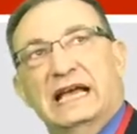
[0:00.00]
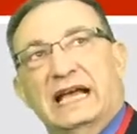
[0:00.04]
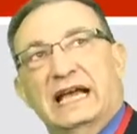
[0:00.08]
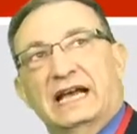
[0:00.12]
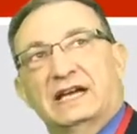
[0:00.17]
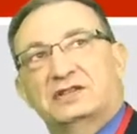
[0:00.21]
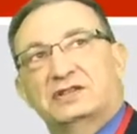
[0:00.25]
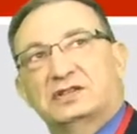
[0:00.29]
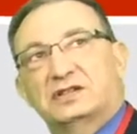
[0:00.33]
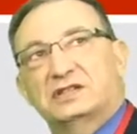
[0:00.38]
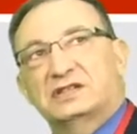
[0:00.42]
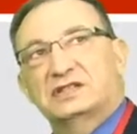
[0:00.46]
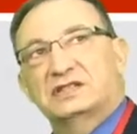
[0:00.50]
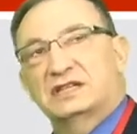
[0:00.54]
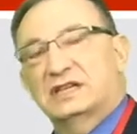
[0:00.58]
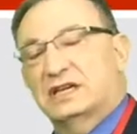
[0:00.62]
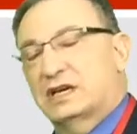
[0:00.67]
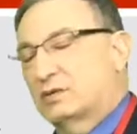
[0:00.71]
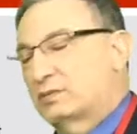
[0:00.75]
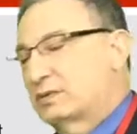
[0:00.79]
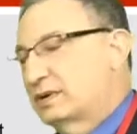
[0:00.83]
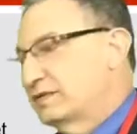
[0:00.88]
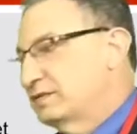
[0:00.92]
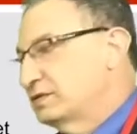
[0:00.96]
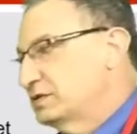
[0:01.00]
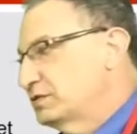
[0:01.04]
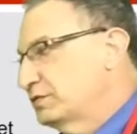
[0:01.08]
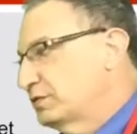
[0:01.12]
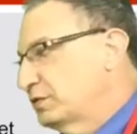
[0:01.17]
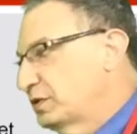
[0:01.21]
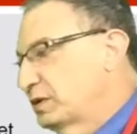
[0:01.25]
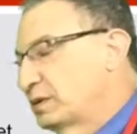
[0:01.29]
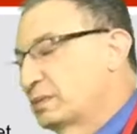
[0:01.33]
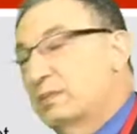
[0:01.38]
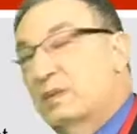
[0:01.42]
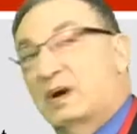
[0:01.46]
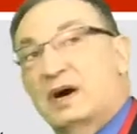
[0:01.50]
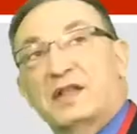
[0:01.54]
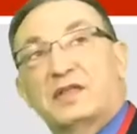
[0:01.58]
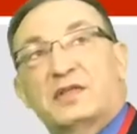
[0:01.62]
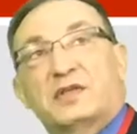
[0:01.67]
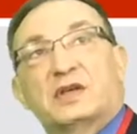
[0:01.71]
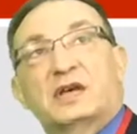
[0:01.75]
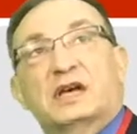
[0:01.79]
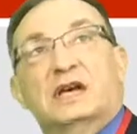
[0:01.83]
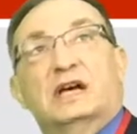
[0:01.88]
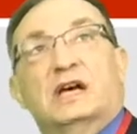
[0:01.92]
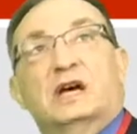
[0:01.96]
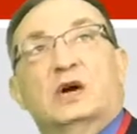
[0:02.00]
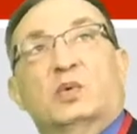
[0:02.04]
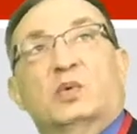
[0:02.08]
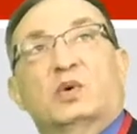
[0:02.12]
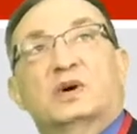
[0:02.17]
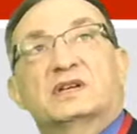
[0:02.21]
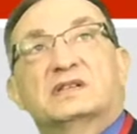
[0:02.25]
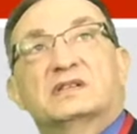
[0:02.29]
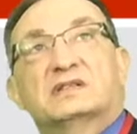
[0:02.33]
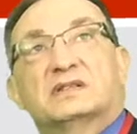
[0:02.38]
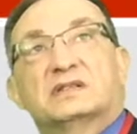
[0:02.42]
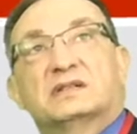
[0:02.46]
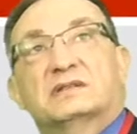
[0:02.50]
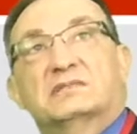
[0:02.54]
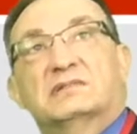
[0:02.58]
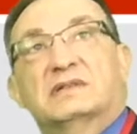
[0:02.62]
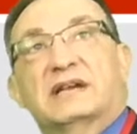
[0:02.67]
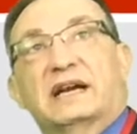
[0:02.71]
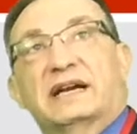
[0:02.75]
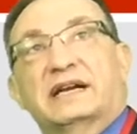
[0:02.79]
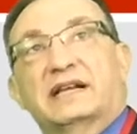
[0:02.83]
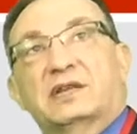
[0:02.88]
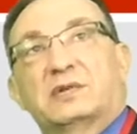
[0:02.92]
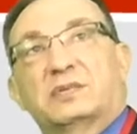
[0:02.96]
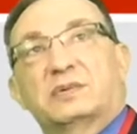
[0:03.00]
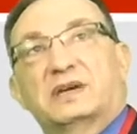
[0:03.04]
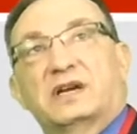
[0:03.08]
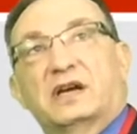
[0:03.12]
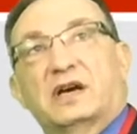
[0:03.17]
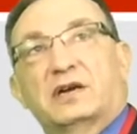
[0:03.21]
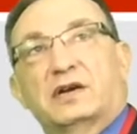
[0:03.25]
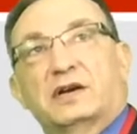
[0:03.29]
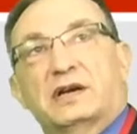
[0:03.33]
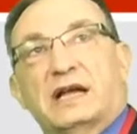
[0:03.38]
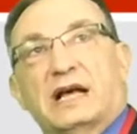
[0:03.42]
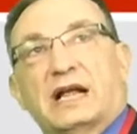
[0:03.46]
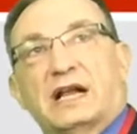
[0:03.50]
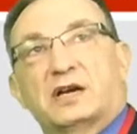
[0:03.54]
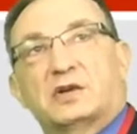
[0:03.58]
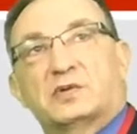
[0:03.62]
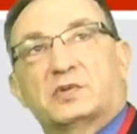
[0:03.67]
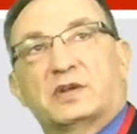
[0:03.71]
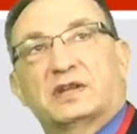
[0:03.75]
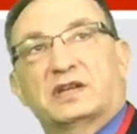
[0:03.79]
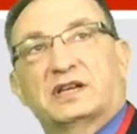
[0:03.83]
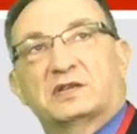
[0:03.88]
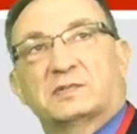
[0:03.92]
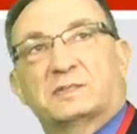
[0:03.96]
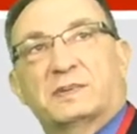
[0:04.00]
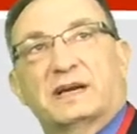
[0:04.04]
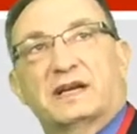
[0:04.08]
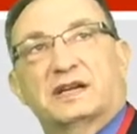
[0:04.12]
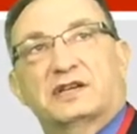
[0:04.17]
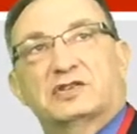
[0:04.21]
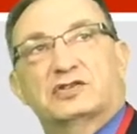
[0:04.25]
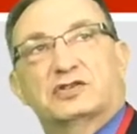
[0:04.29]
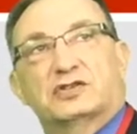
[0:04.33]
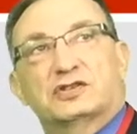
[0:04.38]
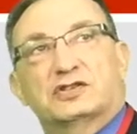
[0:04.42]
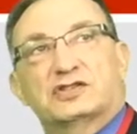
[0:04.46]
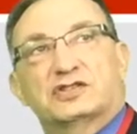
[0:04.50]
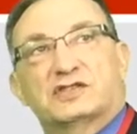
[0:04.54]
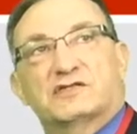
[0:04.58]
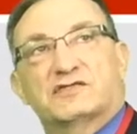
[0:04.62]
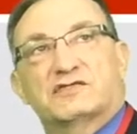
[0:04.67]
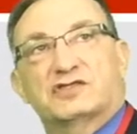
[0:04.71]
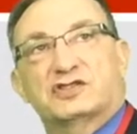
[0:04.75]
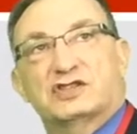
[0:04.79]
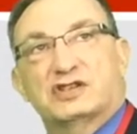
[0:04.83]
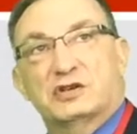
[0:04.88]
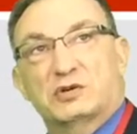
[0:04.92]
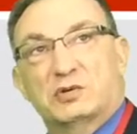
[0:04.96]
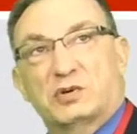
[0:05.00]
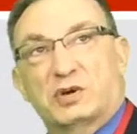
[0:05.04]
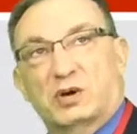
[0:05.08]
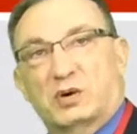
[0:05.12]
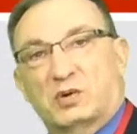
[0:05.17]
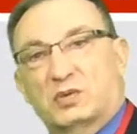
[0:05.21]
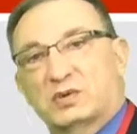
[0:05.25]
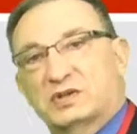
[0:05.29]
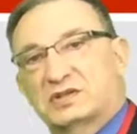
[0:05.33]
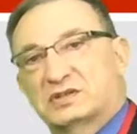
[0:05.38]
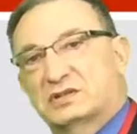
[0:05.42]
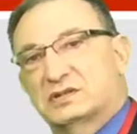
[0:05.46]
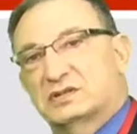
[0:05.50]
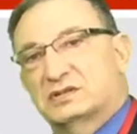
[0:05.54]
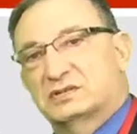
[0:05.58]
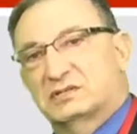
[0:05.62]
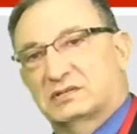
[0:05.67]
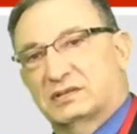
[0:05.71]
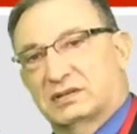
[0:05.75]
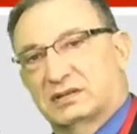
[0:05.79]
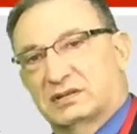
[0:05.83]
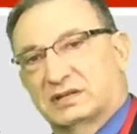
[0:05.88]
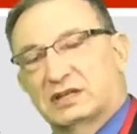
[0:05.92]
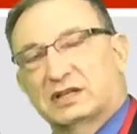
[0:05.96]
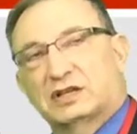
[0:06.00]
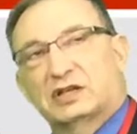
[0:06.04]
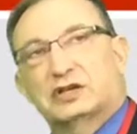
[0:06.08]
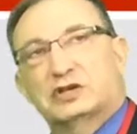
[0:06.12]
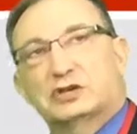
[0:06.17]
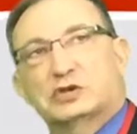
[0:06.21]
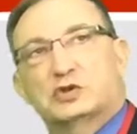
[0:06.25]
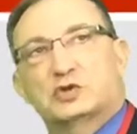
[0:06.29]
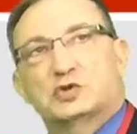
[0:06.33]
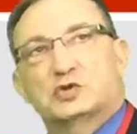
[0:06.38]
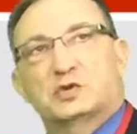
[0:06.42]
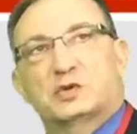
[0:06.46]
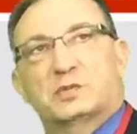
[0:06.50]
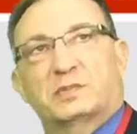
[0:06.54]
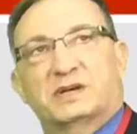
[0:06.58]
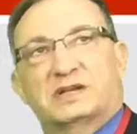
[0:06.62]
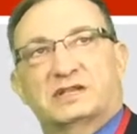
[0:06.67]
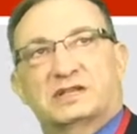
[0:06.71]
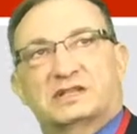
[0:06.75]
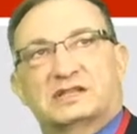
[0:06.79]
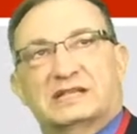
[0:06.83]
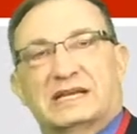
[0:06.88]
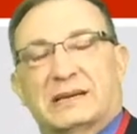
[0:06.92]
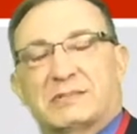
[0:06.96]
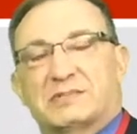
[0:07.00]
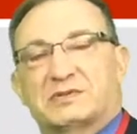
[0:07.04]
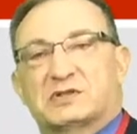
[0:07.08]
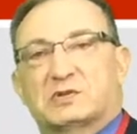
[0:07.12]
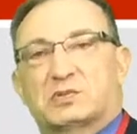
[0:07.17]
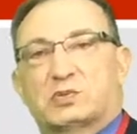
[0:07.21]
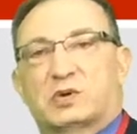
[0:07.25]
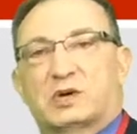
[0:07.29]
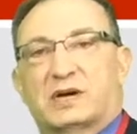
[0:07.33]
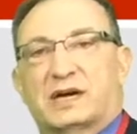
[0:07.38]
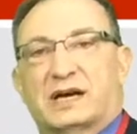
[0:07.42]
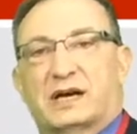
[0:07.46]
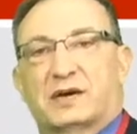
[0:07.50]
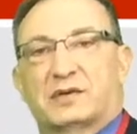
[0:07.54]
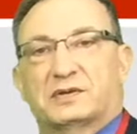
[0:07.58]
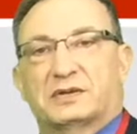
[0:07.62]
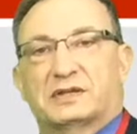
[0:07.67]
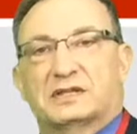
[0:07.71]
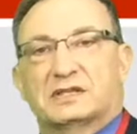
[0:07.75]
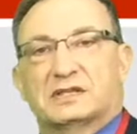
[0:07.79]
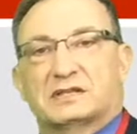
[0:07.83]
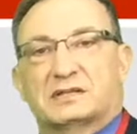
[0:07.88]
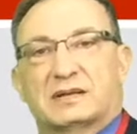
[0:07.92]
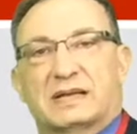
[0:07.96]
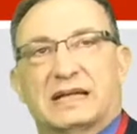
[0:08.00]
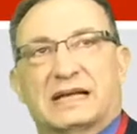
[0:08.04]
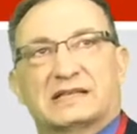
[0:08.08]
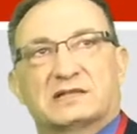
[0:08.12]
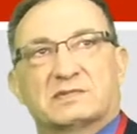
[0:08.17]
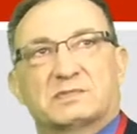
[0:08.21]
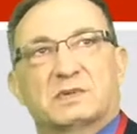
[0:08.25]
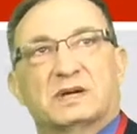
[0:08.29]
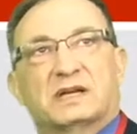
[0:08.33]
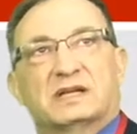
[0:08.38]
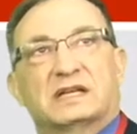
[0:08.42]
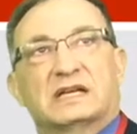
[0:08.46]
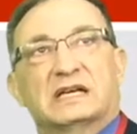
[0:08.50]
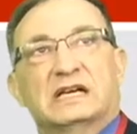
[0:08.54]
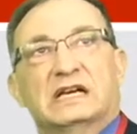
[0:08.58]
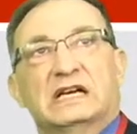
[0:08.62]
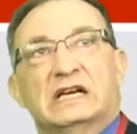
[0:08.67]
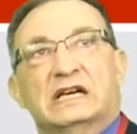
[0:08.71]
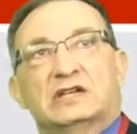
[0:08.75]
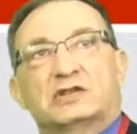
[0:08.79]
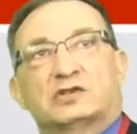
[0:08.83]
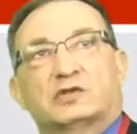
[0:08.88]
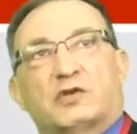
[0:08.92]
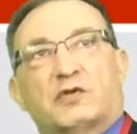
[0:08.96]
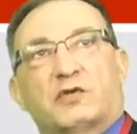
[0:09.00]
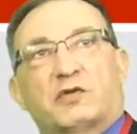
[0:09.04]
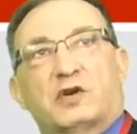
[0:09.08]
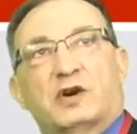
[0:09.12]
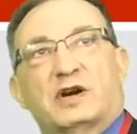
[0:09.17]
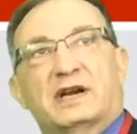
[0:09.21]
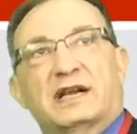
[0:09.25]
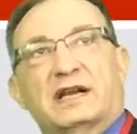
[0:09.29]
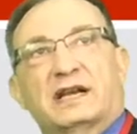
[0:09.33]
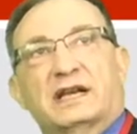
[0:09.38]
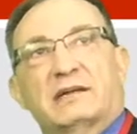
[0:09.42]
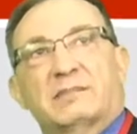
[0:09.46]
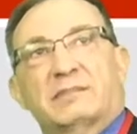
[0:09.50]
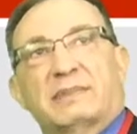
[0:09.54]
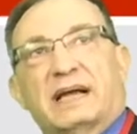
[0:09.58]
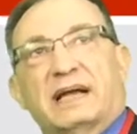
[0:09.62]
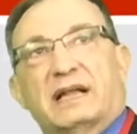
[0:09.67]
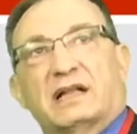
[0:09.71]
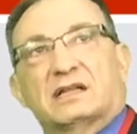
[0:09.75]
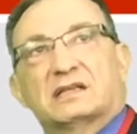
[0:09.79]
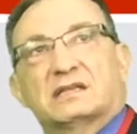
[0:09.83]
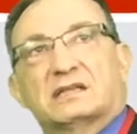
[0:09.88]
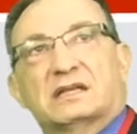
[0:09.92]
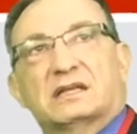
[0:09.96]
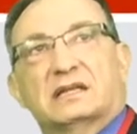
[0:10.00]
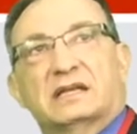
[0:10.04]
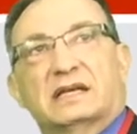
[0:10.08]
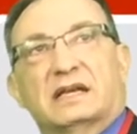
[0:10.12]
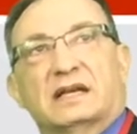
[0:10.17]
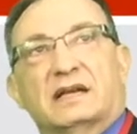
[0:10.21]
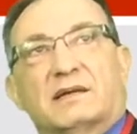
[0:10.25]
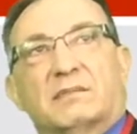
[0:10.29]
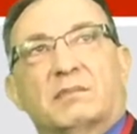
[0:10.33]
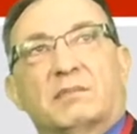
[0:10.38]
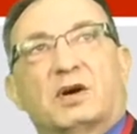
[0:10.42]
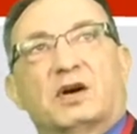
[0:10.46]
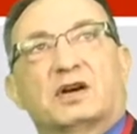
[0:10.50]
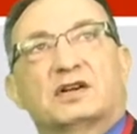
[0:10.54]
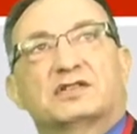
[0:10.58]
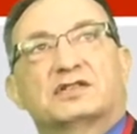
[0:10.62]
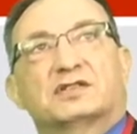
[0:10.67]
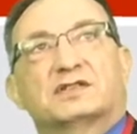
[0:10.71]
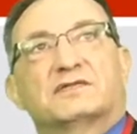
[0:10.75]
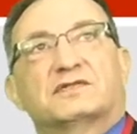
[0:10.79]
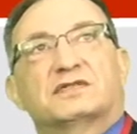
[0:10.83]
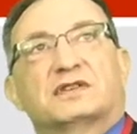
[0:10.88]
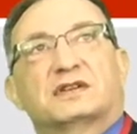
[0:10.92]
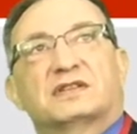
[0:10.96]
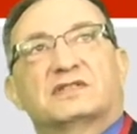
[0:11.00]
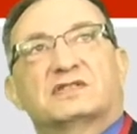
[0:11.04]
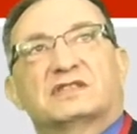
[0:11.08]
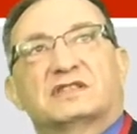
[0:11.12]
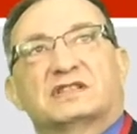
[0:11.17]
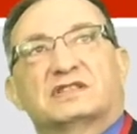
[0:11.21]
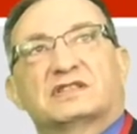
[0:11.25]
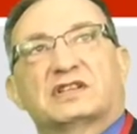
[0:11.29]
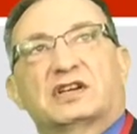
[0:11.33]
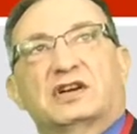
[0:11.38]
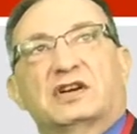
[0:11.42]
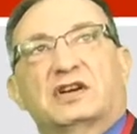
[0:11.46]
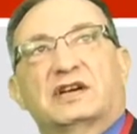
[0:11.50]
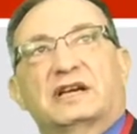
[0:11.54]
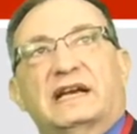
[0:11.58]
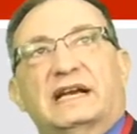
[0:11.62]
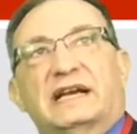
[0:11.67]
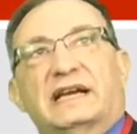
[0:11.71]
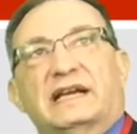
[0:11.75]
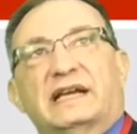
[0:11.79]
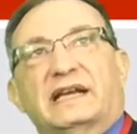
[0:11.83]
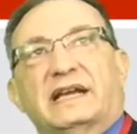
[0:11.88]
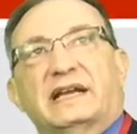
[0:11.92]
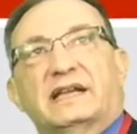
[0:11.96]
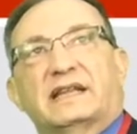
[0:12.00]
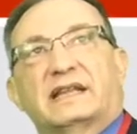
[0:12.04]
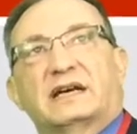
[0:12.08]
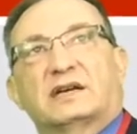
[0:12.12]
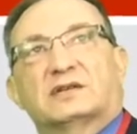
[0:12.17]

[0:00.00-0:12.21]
As you can see, our revenue for the month was $9,300 with expenditures of zero, which is a little unusual, but just happens to work out this last month. So for an ending balance at the end of March of $688,000.